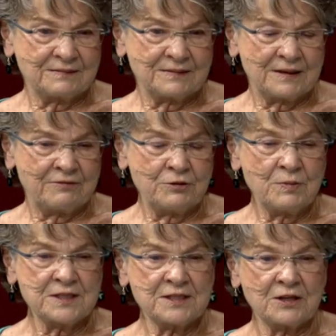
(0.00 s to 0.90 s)
A few
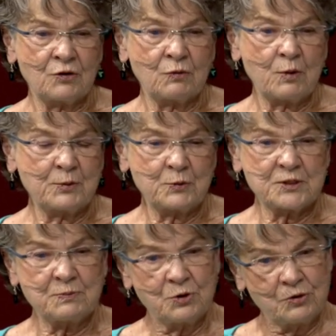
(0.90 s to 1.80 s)
months ago, a woman
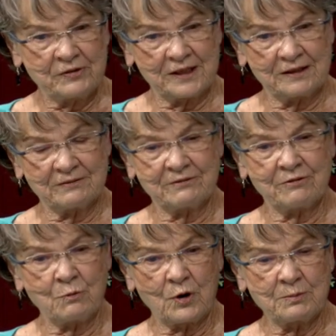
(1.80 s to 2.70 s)
was moving
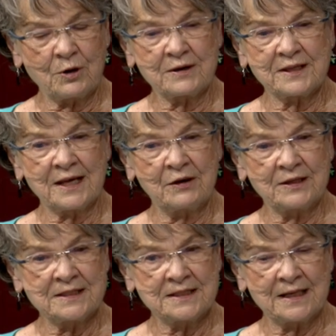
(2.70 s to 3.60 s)
from one part of the
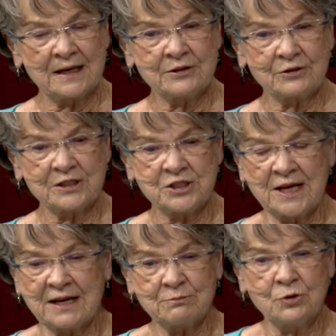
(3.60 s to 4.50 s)
county to the other, and
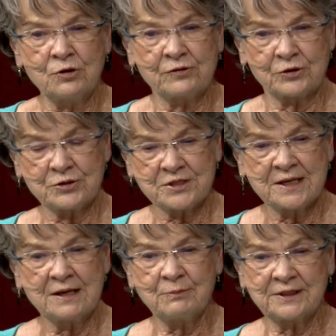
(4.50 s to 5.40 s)
she had movers,
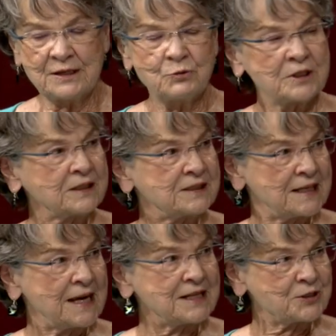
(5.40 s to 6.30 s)
but they wouldn't
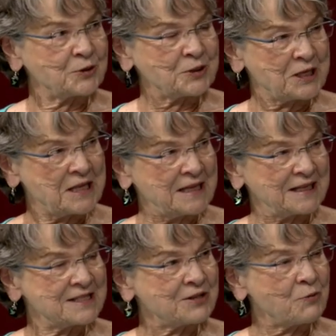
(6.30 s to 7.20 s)
take certain
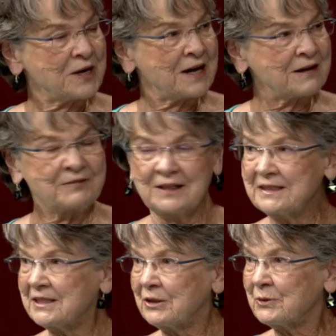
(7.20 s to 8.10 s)
things. So we got a
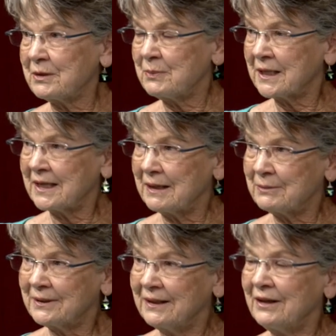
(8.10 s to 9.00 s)
volunteer with a
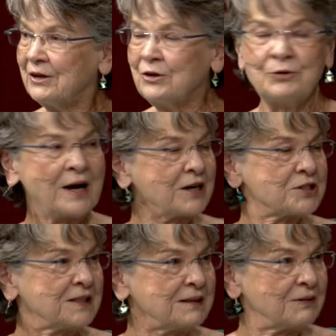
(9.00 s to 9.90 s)
pickup who
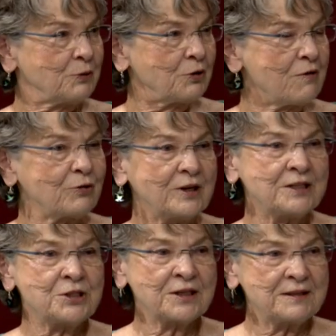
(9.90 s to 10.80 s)
actually went over
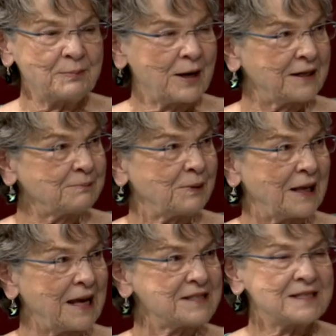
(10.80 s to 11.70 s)
and took the potted
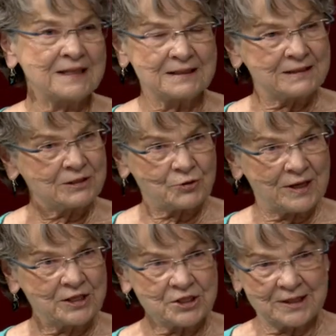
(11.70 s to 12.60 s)
plants and the
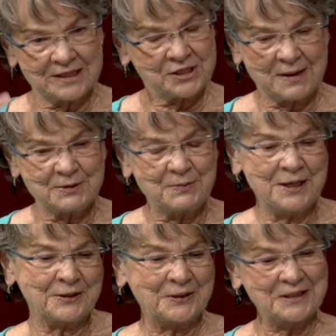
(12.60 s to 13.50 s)
strangely shaped
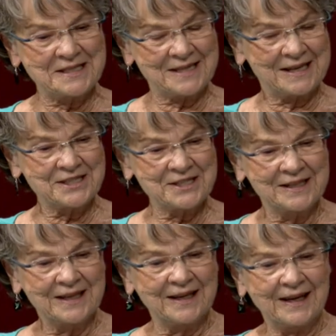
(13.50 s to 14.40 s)
mirror and such.
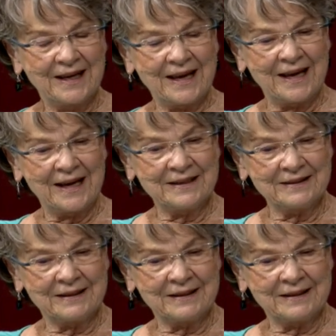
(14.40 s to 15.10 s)
And